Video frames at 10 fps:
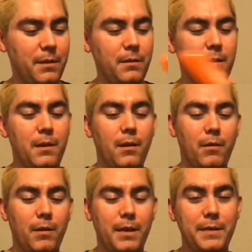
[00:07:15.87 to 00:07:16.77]
here,
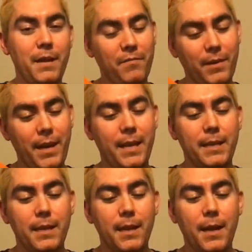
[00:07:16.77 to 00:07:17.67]
or not
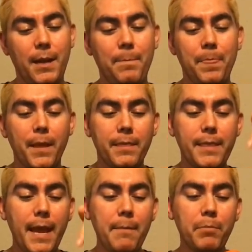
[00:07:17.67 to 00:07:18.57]
forget.
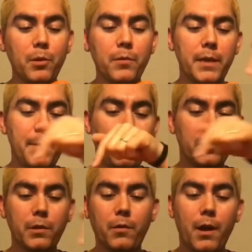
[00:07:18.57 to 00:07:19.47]
That balloon that I
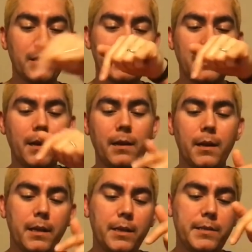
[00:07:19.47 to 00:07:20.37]
pulled across there,
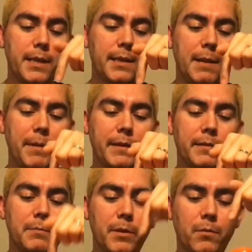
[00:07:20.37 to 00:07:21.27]
you see that I made it
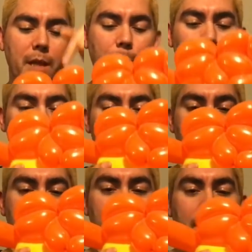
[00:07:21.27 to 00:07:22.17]
to the middle and I pulled it
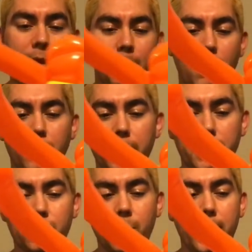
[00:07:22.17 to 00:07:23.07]
down and came over
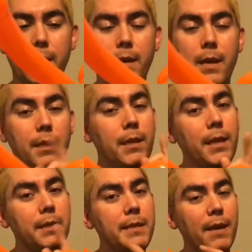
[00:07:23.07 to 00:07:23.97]
this way. You
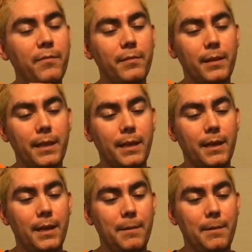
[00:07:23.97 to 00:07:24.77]
could definitely